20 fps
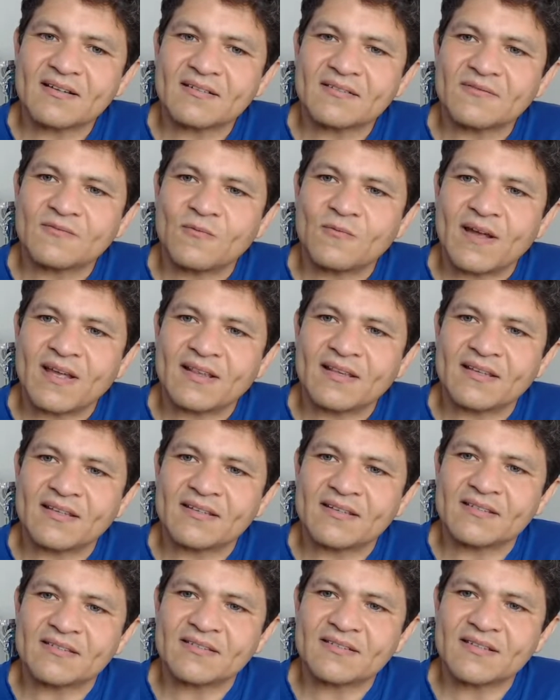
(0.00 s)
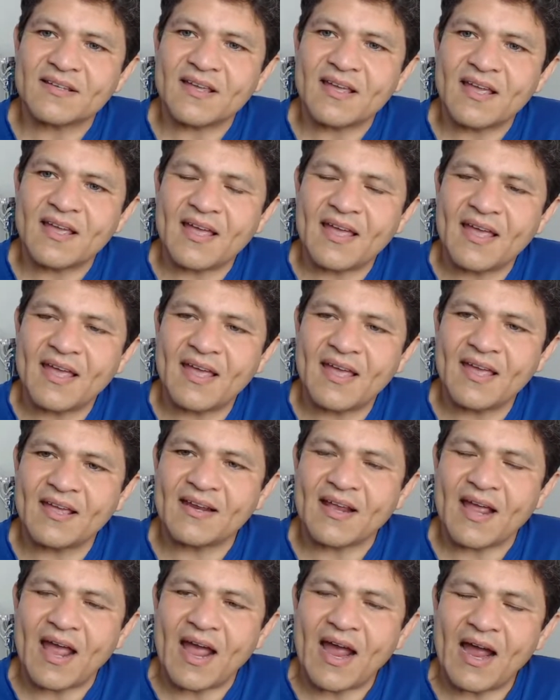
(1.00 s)
Weili's
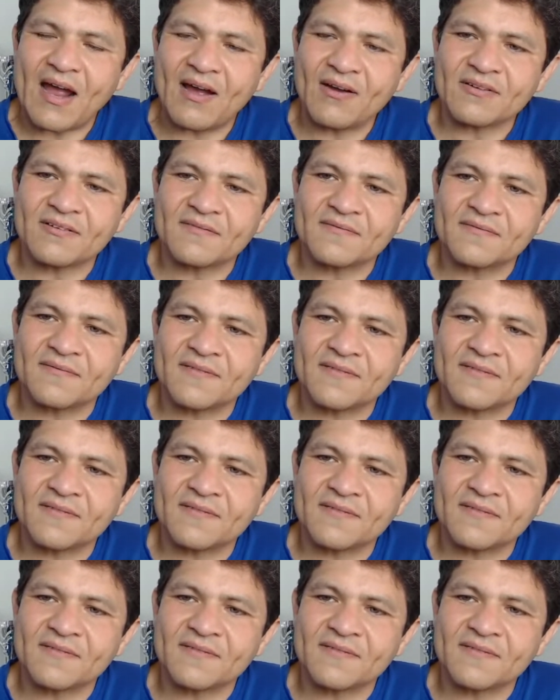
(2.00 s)
head out of